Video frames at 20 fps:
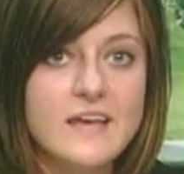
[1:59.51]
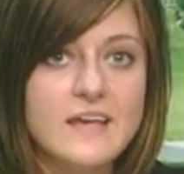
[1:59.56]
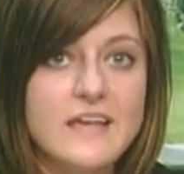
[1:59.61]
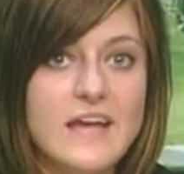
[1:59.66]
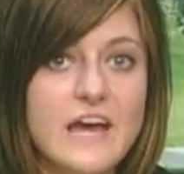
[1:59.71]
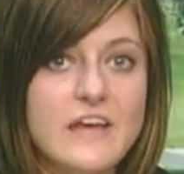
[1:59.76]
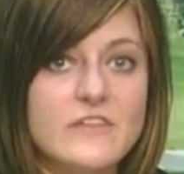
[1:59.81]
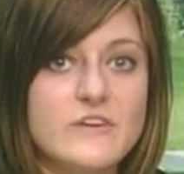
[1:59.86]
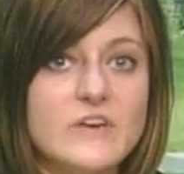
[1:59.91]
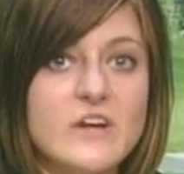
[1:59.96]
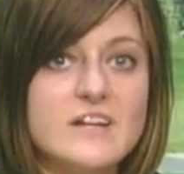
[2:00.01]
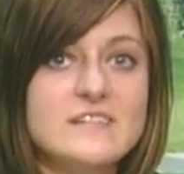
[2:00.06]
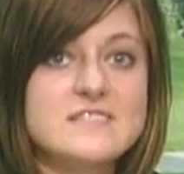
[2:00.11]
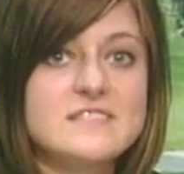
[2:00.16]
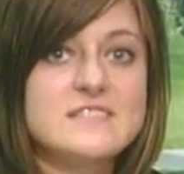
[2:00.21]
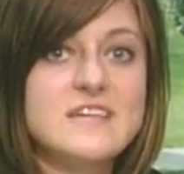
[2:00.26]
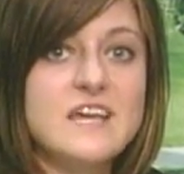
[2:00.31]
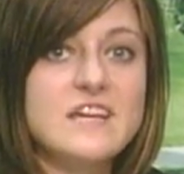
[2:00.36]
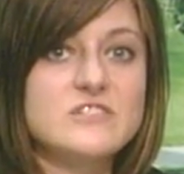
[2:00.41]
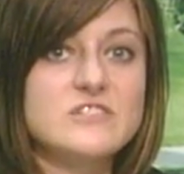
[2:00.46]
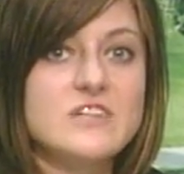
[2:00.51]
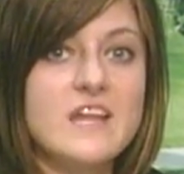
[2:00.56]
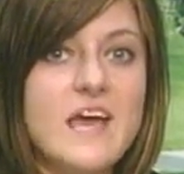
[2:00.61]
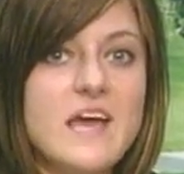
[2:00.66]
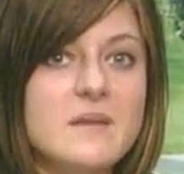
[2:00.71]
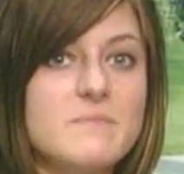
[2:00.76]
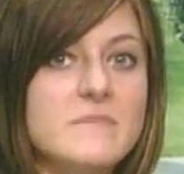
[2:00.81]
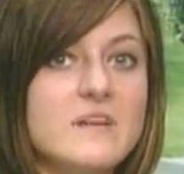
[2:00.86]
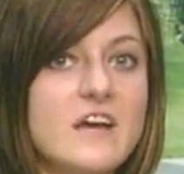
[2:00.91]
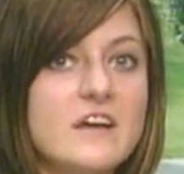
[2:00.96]
gathered on stage in
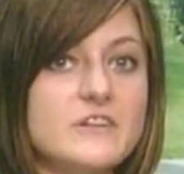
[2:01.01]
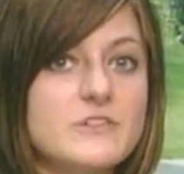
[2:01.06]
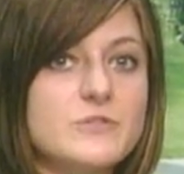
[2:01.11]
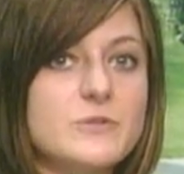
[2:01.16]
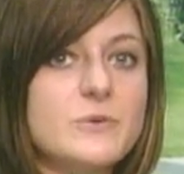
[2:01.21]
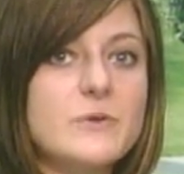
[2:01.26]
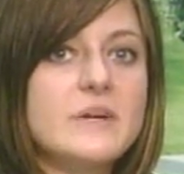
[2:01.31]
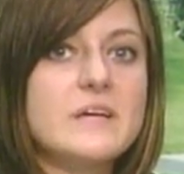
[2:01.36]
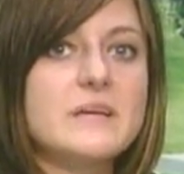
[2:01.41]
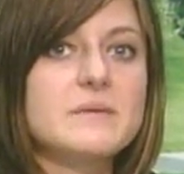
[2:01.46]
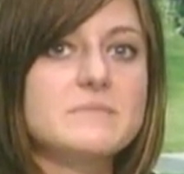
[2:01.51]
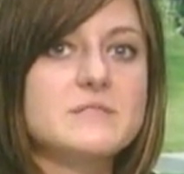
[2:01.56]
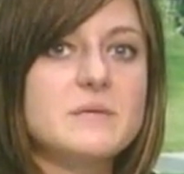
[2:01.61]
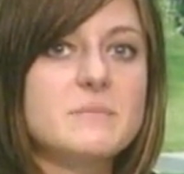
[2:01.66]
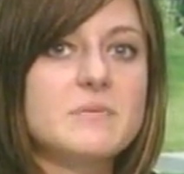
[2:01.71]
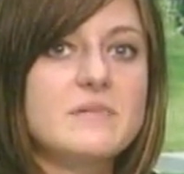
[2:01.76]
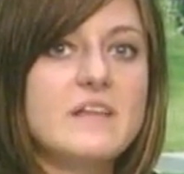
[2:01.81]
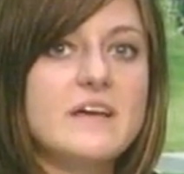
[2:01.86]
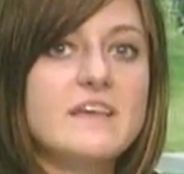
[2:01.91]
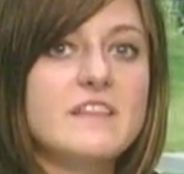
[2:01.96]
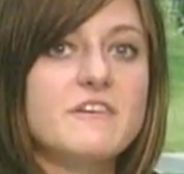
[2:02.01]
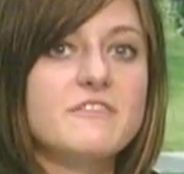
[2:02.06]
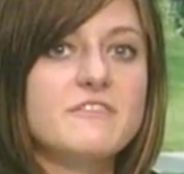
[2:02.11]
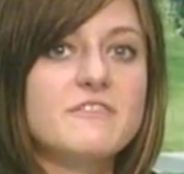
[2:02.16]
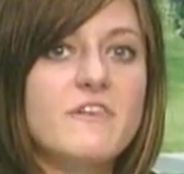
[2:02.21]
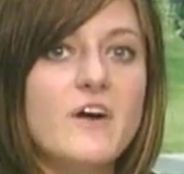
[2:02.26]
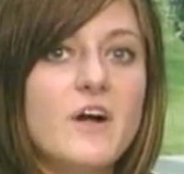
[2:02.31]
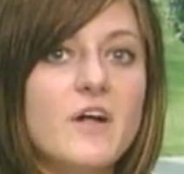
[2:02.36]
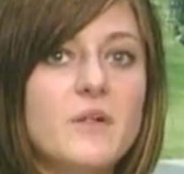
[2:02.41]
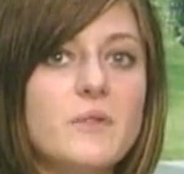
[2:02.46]
Heckman Auditorium to play the
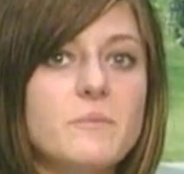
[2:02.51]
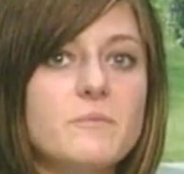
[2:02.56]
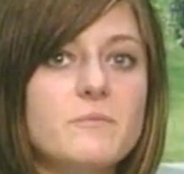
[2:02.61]
Fall